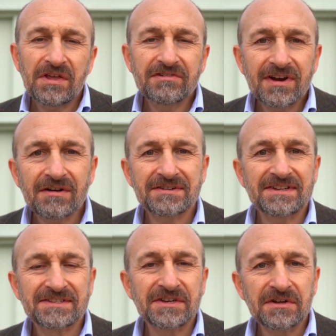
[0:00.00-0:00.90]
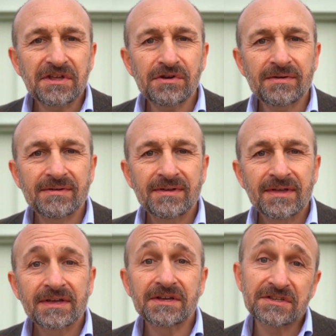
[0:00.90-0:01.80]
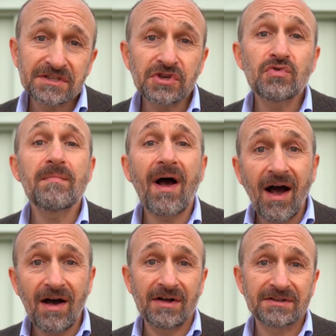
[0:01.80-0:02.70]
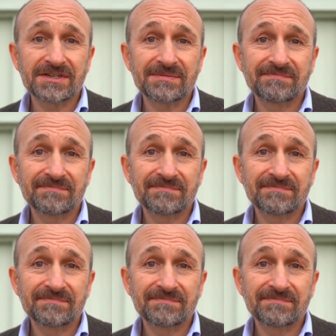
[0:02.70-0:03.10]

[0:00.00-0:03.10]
you're an artist, aren't you? Consume art.